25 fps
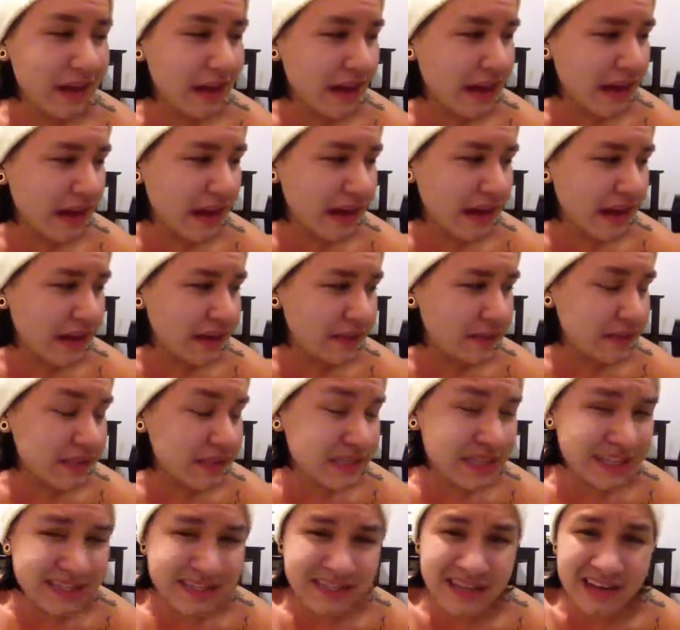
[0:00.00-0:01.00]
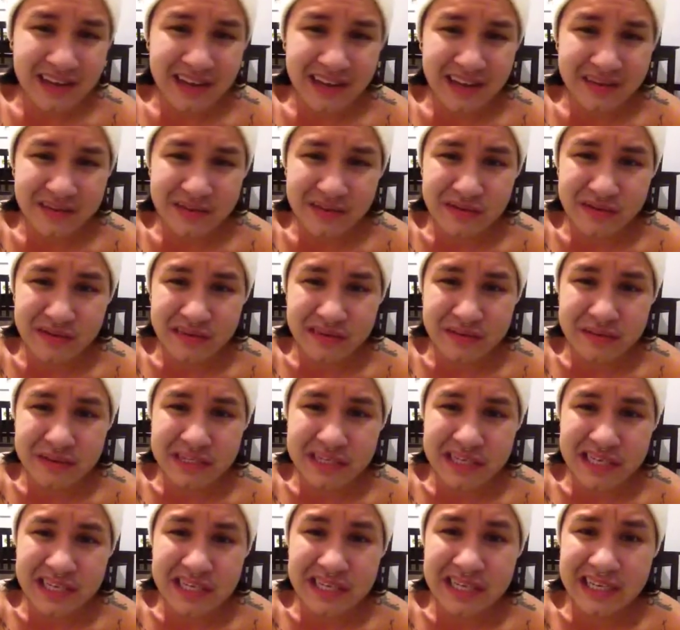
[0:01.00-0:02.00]
and besides that, I haven't really been
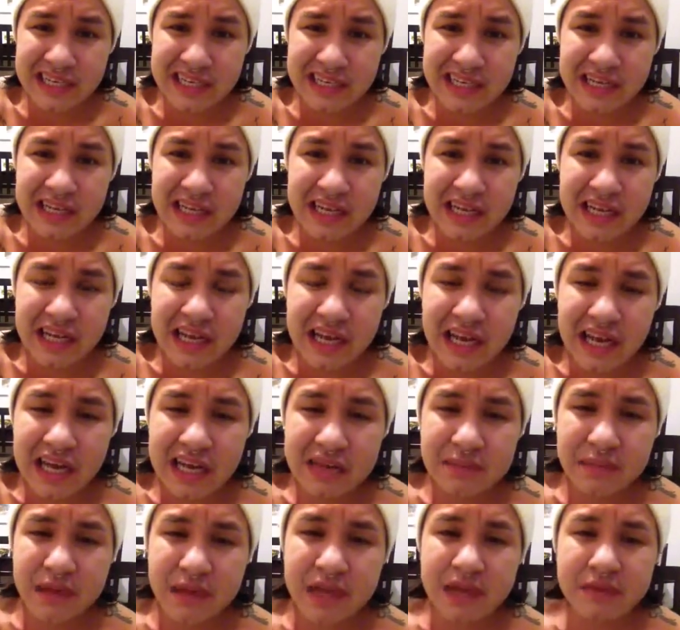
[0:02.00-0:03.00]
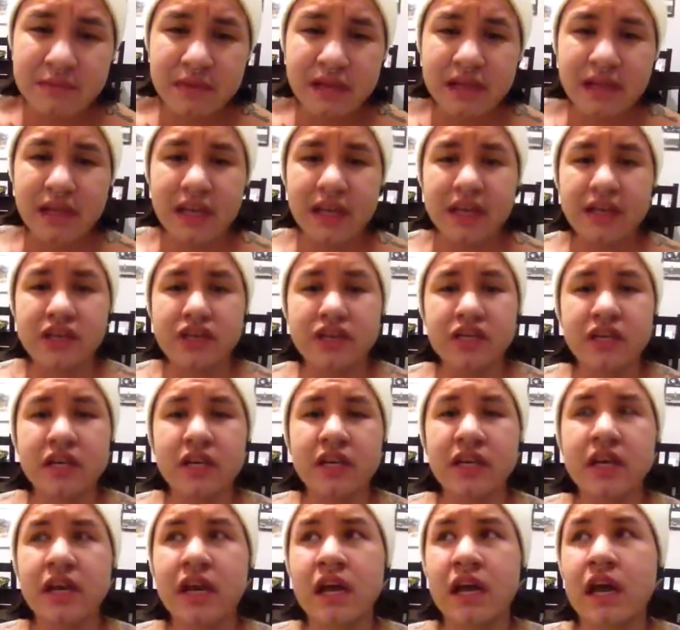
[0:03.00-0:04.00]
taking any pain
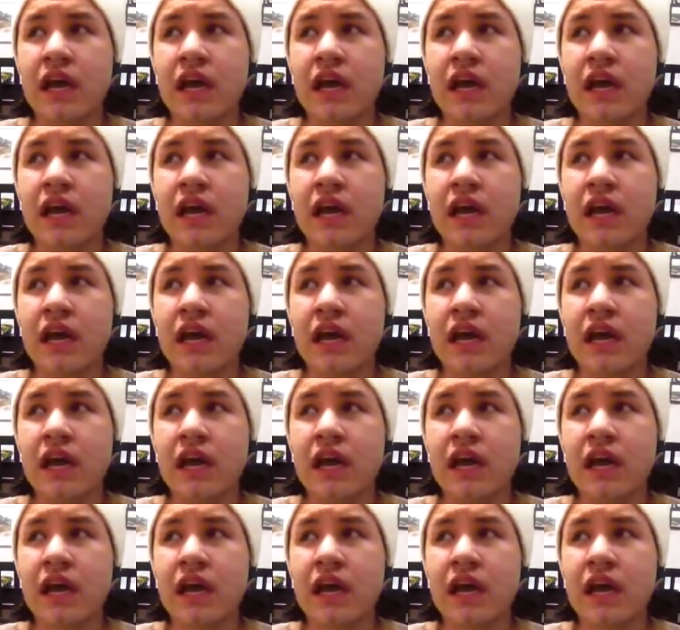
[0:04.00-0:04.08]
medication.